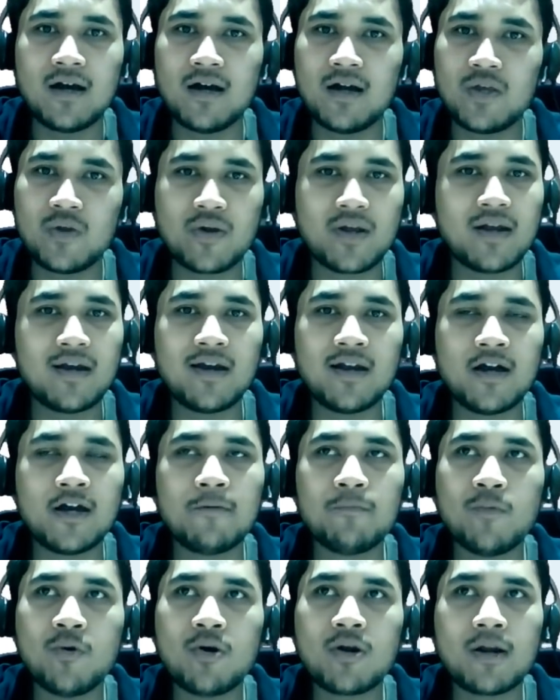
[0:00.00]
you can
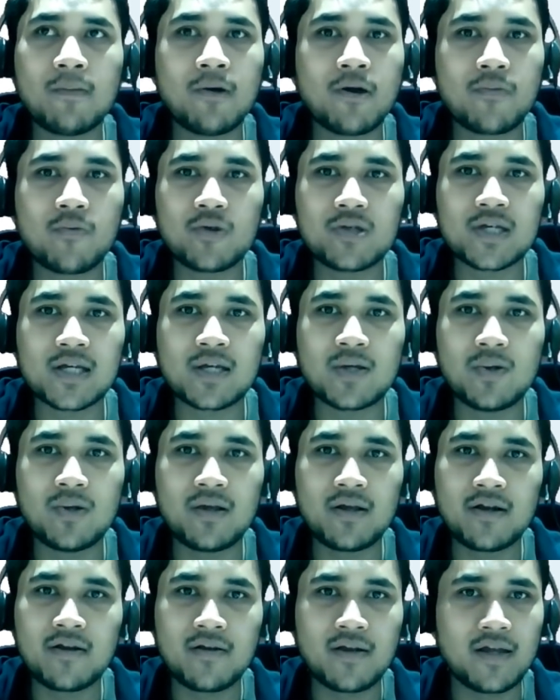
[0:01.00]
learn more about Project
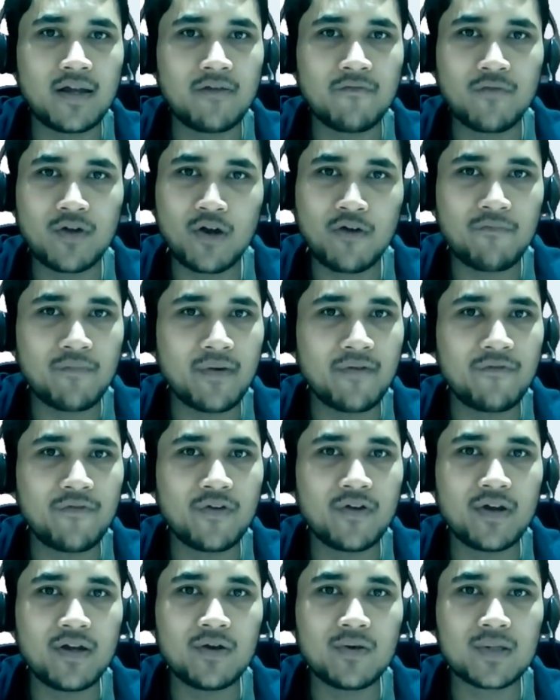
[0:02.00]
Euler in one of my
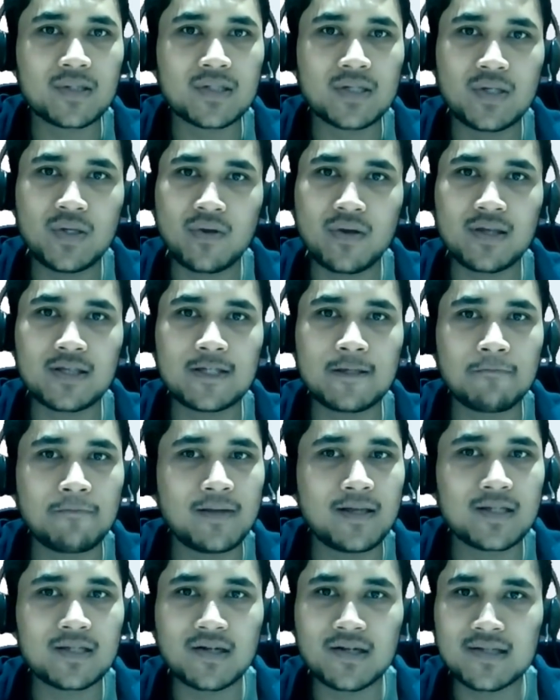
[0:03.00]
videos. You can
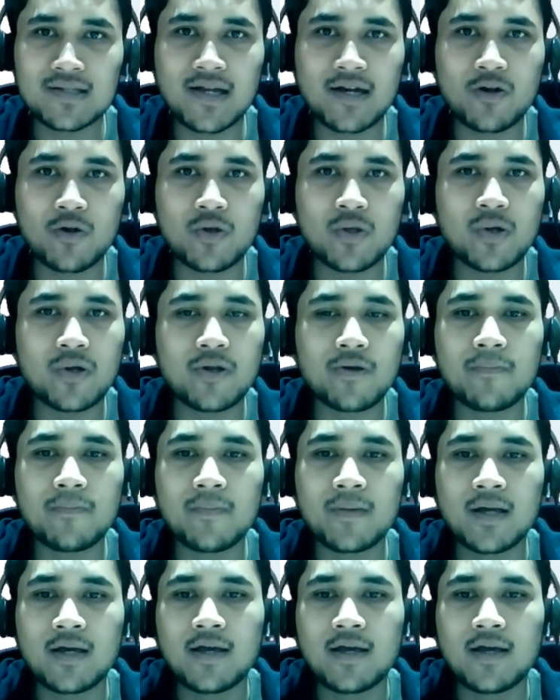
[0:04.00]
simply search that on YouTube.